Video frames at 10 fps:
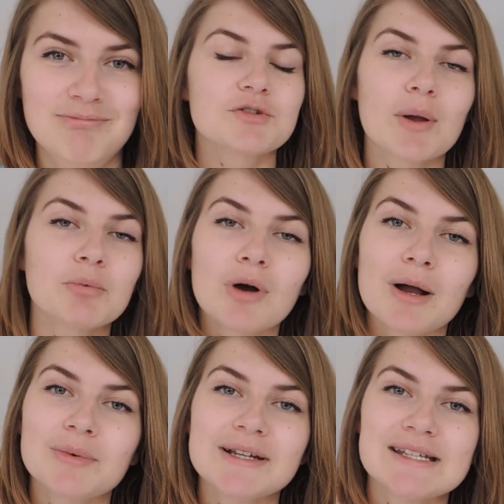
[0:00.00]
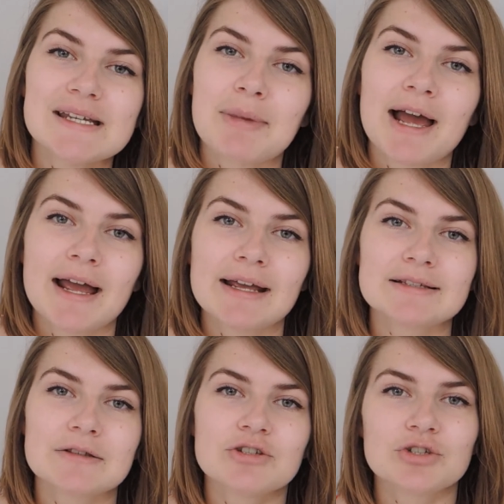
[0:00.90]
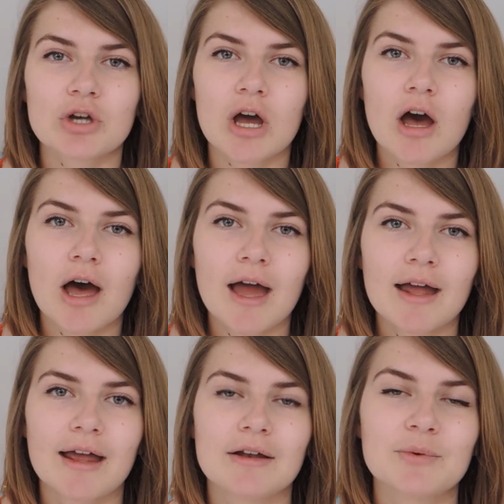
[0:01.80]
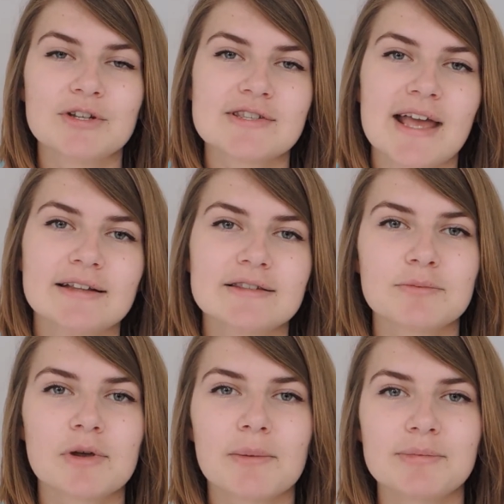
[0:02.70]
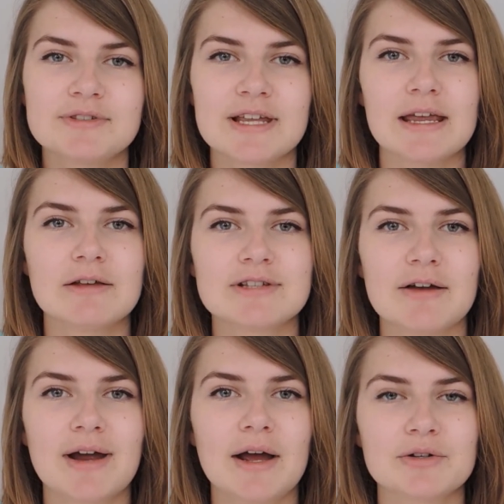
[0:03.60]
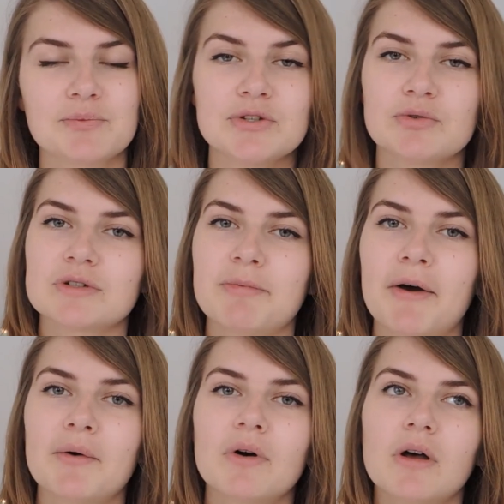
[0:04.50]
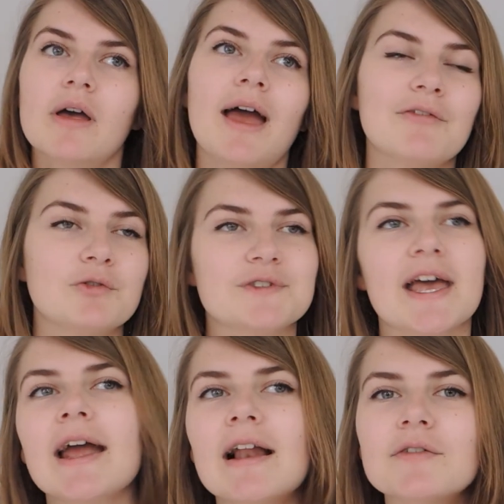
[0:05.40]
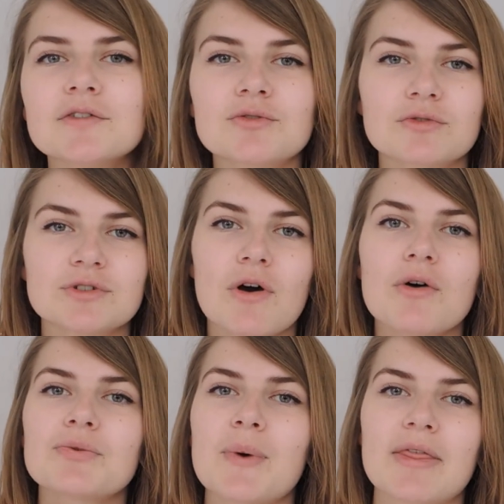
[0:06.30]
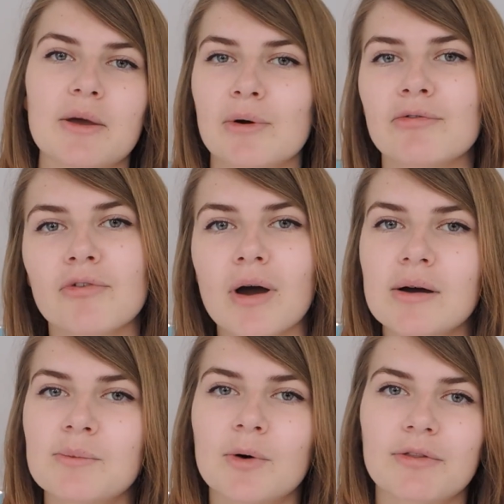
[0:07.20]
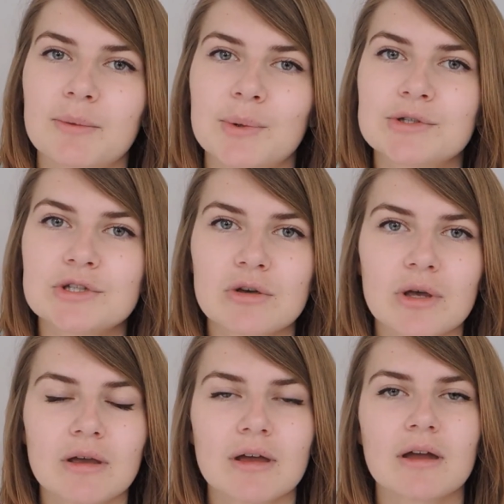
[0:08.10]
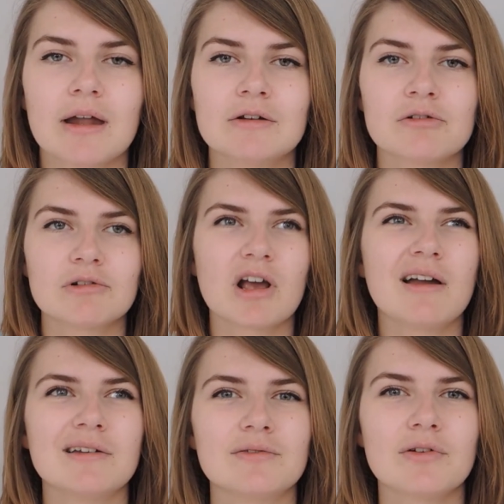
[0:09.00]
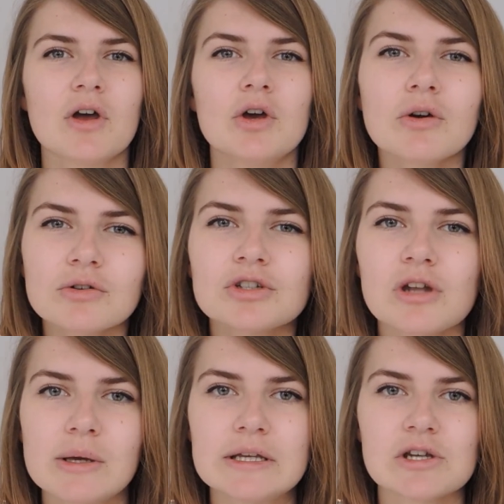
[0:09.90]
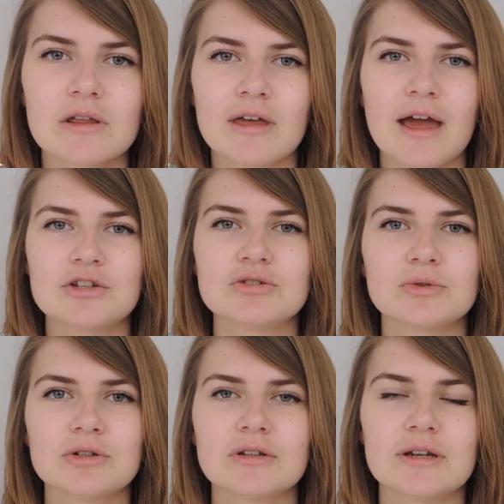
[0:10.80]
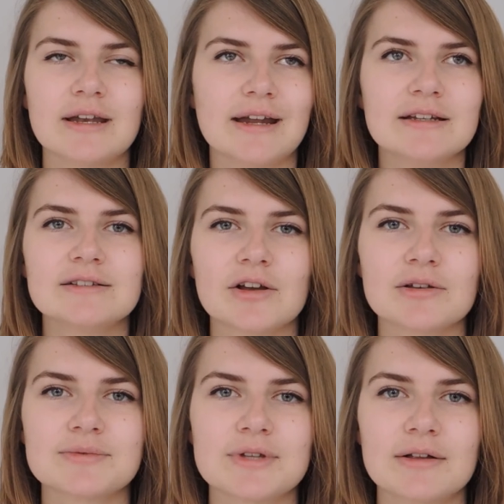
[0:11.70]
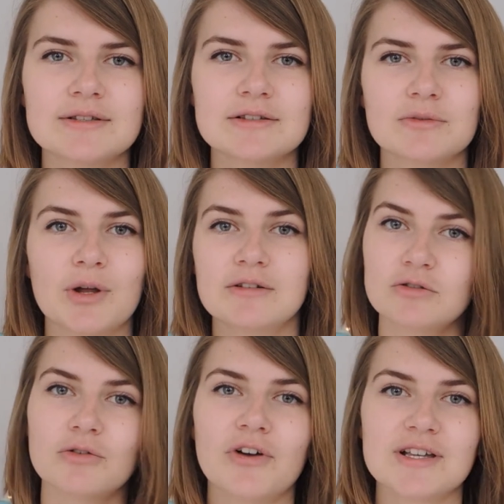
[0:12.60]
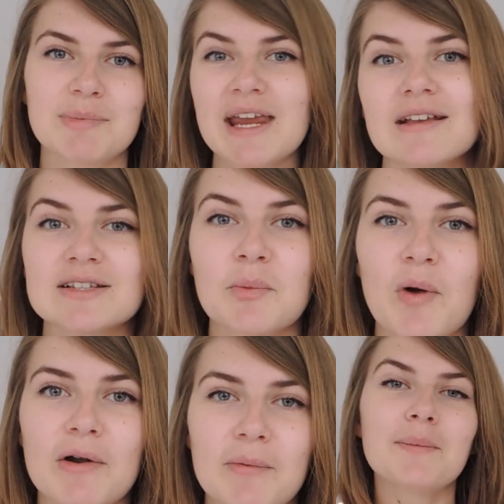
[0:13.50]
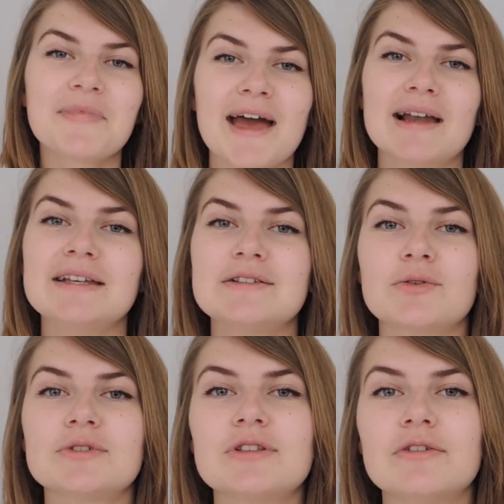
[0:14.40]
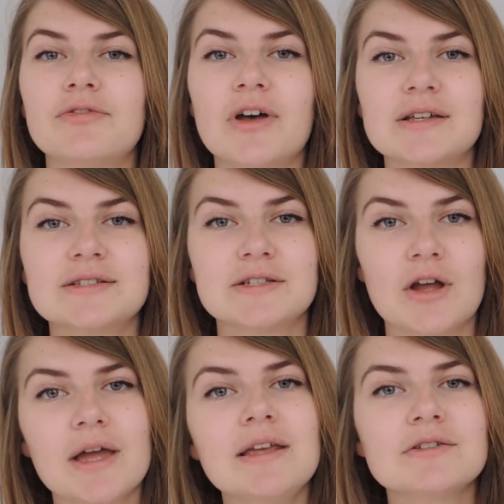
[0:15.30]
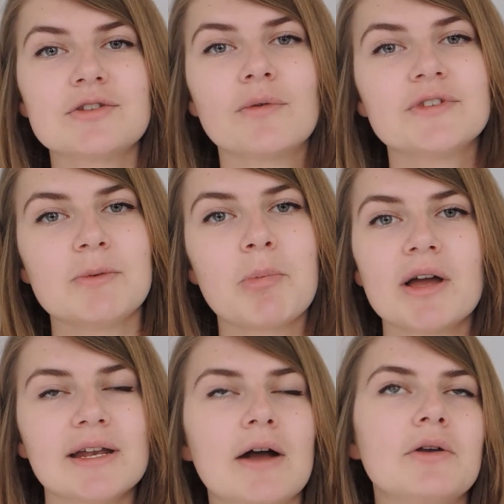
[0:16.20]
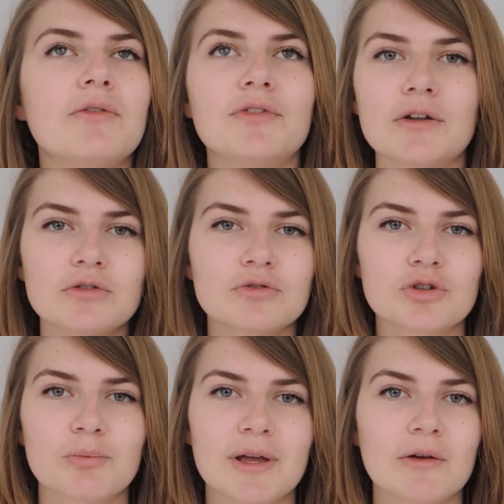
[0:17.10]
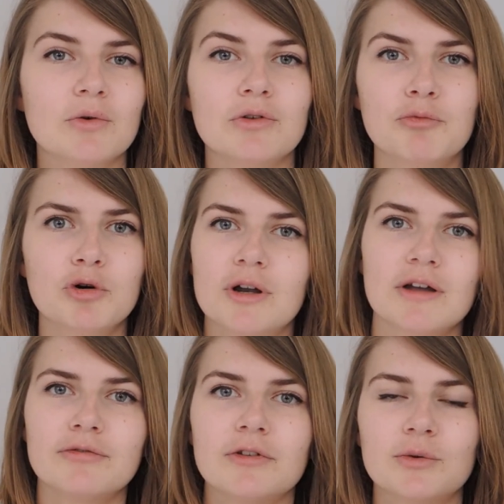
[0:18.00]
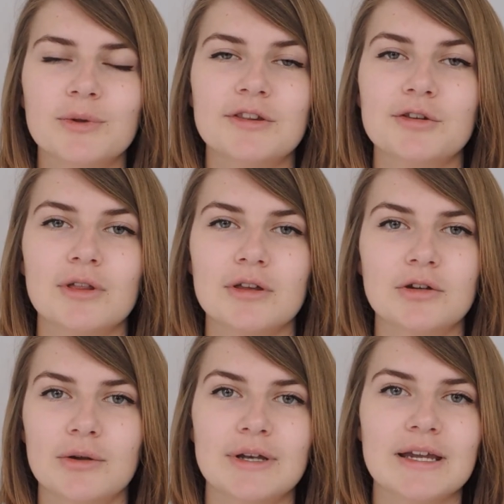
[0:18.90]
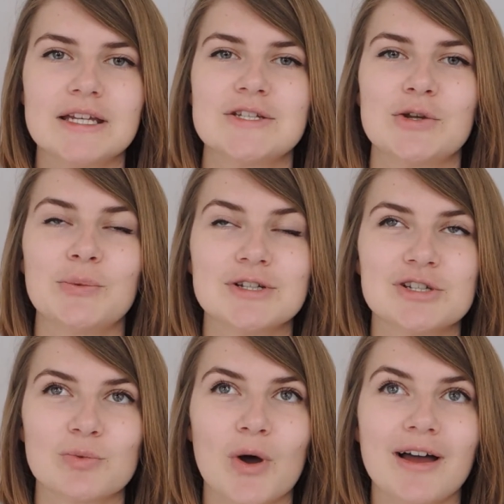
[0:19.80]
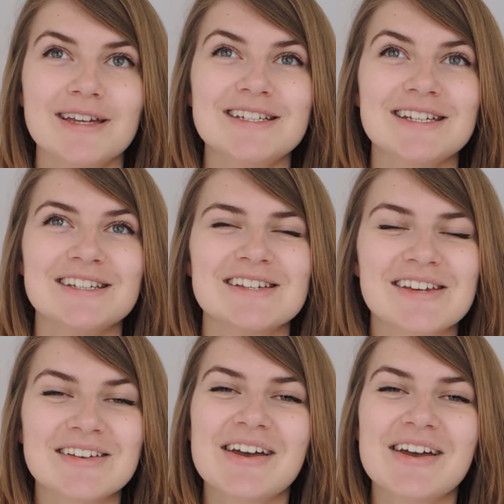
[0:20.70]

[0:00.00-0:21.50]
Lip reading: So I brought out my tea bags and the sugar, and we just had some cups of tea. We sat around and we talked about everyone's A-level results, where they were from, what they were doing, and kind of got to know each other as you would in any circumstances when you're first meeting someone. From that leads on to the first night. So obviously by now you've done your shopping or you've bought enough food with you that you don't need to, which is what I did.